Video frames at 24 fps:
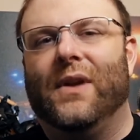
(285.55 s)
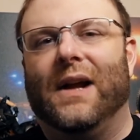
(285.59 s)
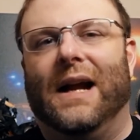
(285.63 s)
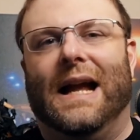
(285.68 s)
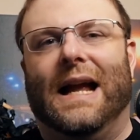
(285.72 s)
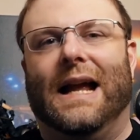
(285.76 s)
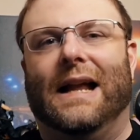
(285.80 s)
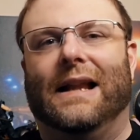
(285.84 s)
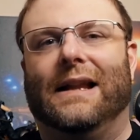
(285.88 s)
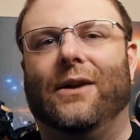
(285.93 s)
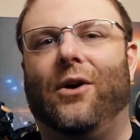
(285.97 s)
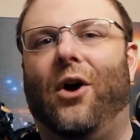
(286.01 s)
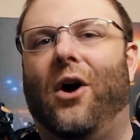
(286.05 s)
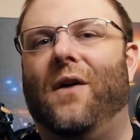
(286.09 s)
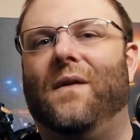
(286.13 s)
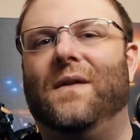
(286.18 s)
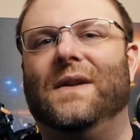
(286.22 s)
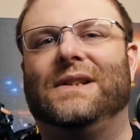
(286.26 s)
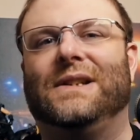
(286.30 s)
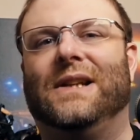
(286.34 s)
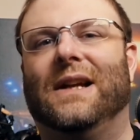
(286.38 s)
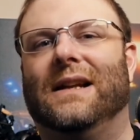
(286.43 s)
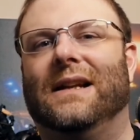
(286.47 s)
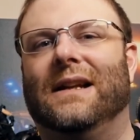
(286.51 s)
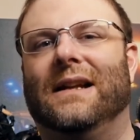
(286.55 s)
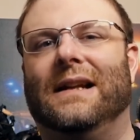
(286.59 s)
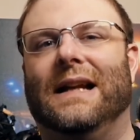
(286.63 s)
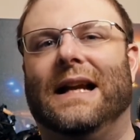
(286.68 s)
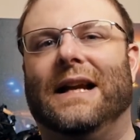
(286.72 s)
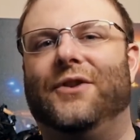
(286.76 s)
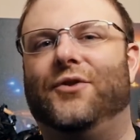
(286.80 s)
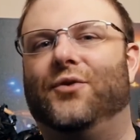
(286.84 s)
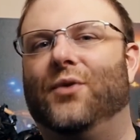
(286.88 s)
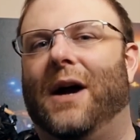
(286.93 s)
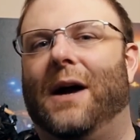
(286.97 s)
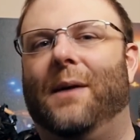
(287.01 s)
and then all of a sudden
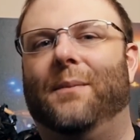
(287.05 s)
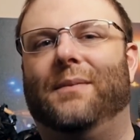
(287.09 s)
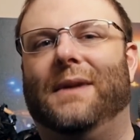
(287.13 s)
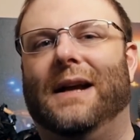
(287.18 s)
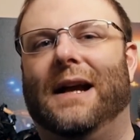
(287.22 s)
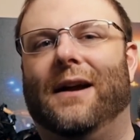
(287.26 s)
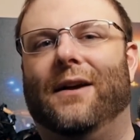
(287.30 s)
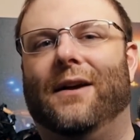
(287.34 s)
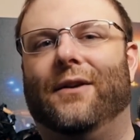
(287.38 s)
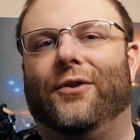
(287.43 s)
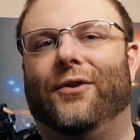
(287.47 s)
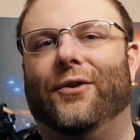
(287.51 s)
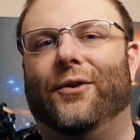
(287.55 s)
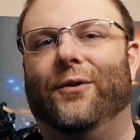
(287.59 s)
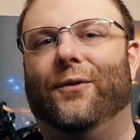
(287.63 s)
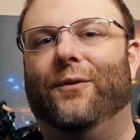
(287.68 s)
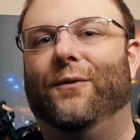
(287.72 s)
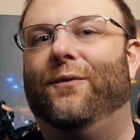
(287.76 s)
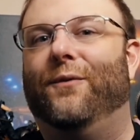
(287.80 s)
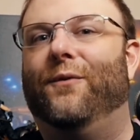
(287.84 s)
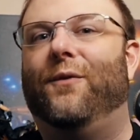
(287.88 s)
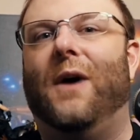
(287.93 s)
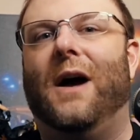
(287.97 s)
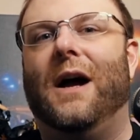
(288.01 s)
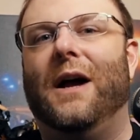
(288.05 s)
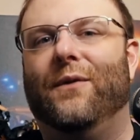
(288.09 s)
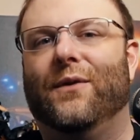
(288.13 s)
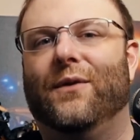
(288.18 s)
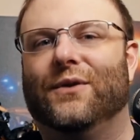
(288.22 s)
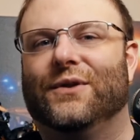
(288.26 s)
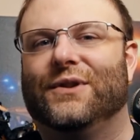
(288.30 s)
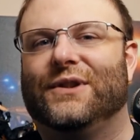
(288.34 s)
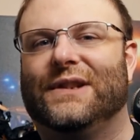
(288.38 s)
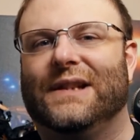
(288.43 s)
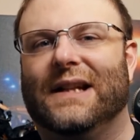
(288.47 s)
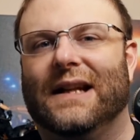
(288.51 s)
it dropped down to 5 or
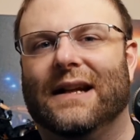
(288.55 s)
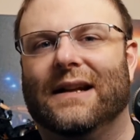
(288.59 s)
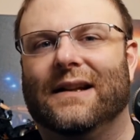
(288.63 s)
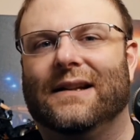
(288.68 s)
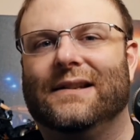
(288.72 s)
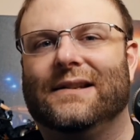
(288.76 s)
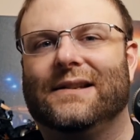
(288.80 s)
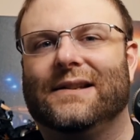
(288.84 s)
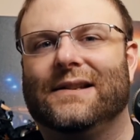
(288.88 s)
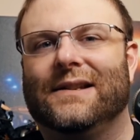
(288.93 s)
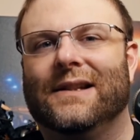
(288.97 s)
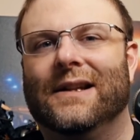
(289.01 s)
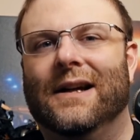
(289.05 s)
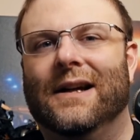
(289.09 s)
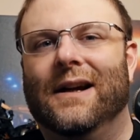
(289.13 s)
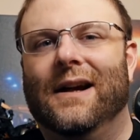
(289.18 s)
6,